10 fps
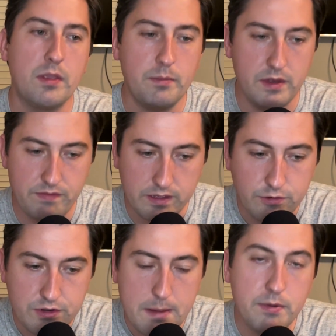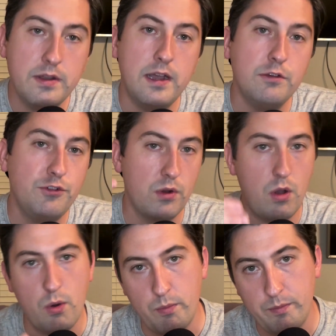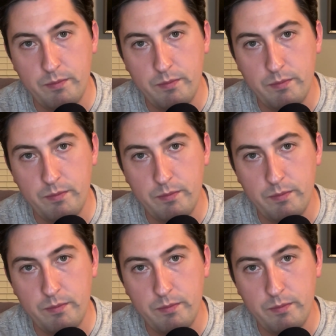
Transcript: but if they jeopardize your home,